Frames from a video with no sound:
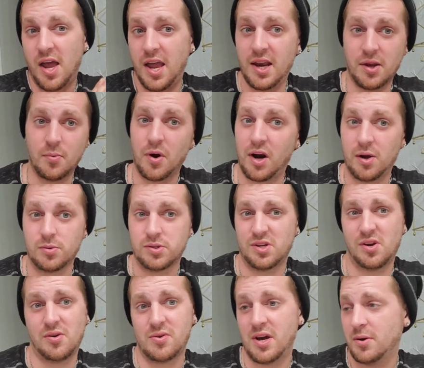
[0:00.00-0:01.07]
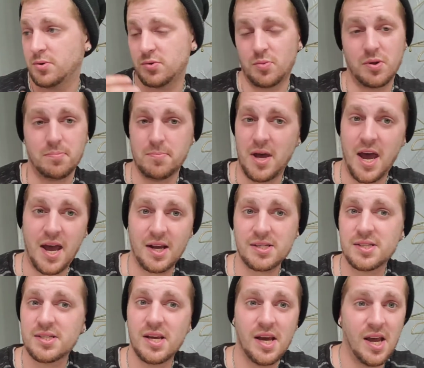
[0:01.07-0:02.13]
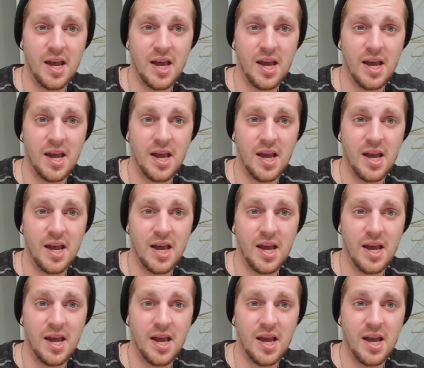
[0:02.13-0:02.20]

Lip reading: Anywhere I was known, I was with Max,